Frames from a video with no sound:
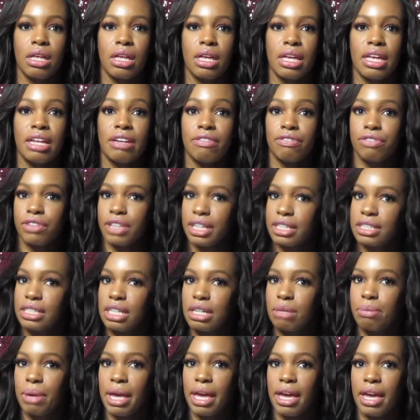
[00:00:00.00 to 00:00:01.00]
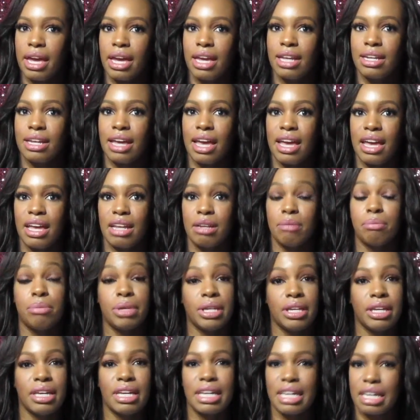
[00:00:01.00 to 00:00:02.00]
inflicting pain and
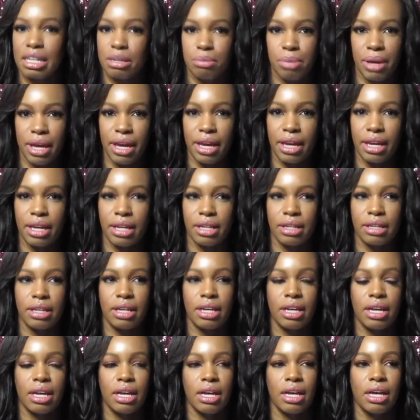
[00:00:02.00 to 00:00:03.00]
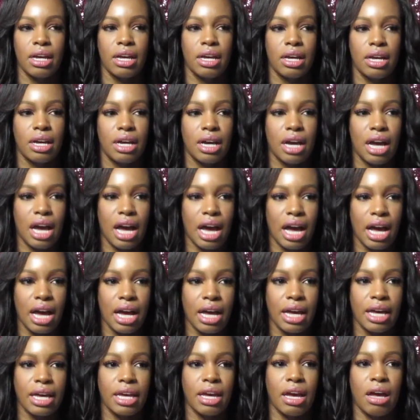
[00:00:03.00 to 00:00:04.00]
being in pain.
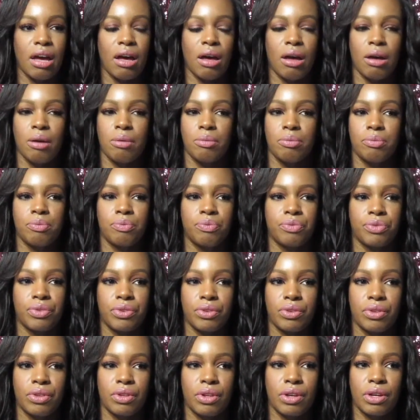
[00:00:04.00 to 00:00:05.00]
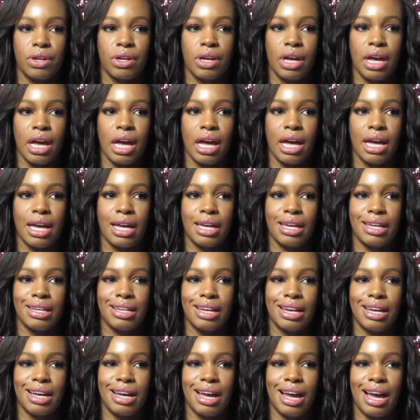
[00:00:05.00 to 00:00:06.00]
I I
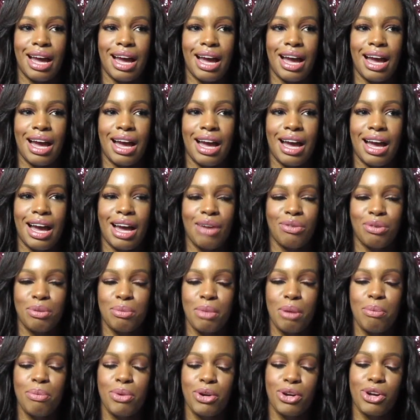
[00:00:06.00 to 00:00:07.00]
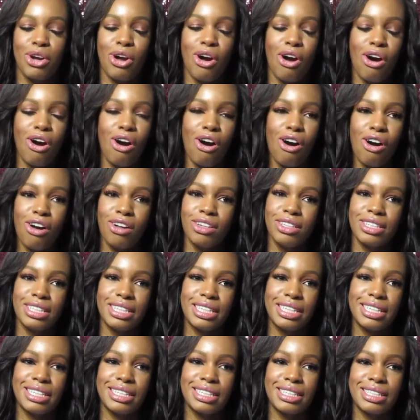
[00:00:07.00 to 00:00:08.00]
I remember
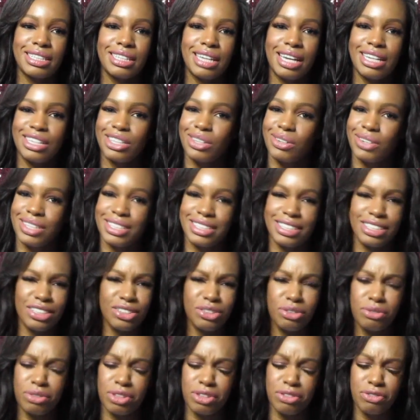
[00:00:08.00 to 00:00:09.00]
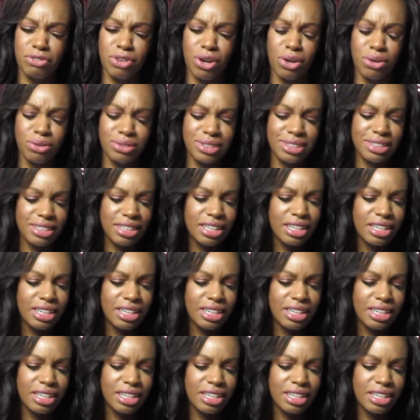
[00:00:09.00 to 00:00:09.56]
calling. I know I did it over the phone.